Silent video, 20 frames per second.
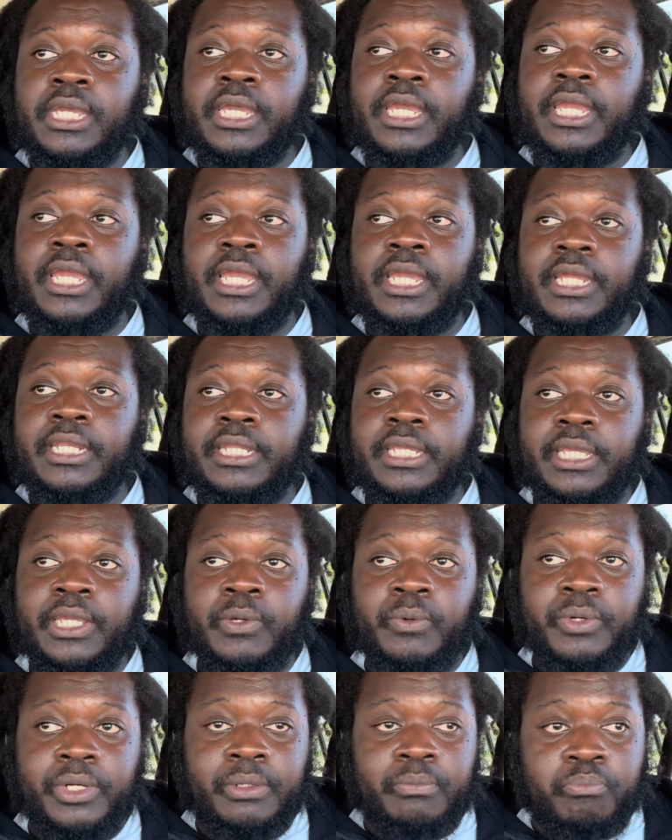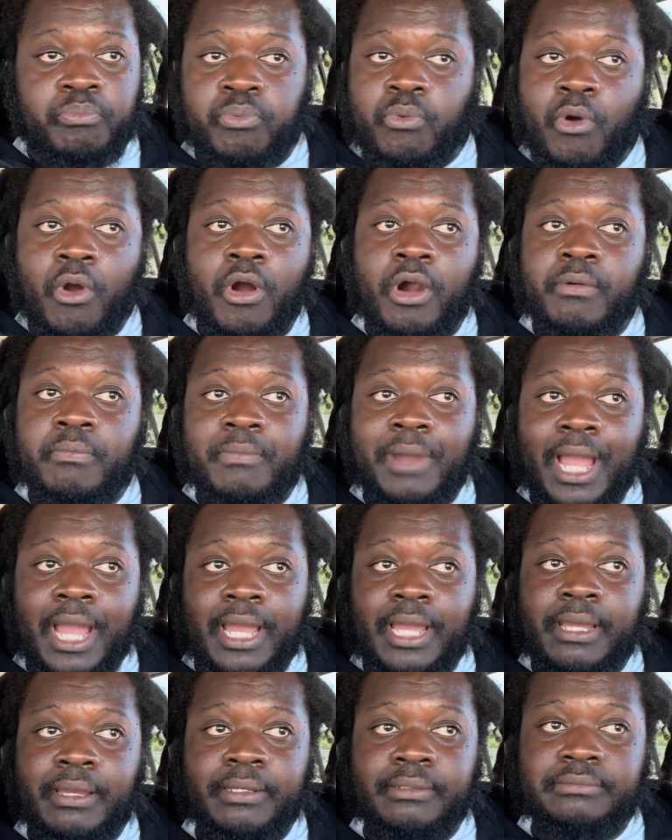and it will boil my